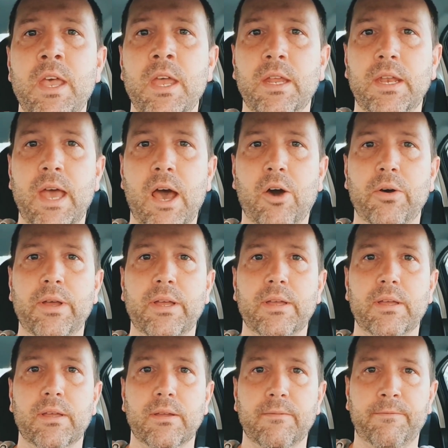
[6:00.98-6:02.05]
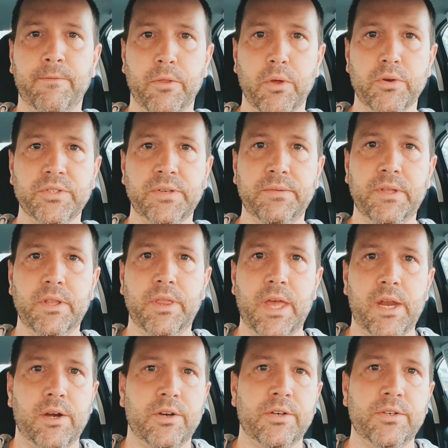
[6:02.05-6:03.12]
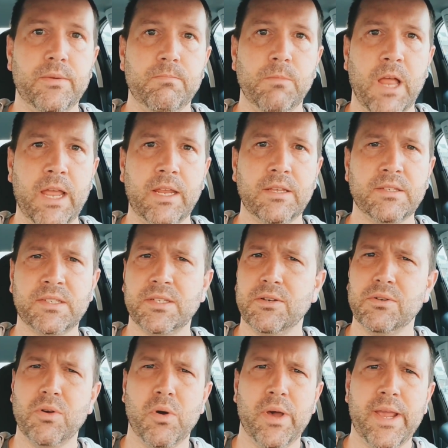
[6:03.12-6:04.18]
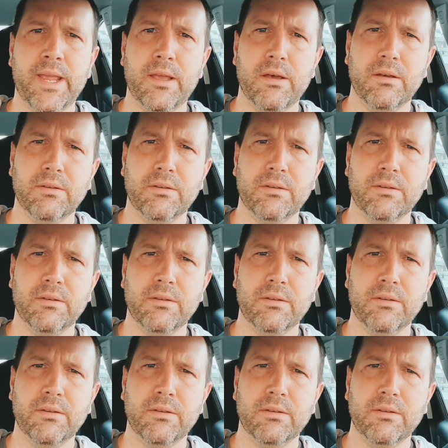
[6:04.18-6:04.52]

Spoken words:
Now, for those of you that are like still going,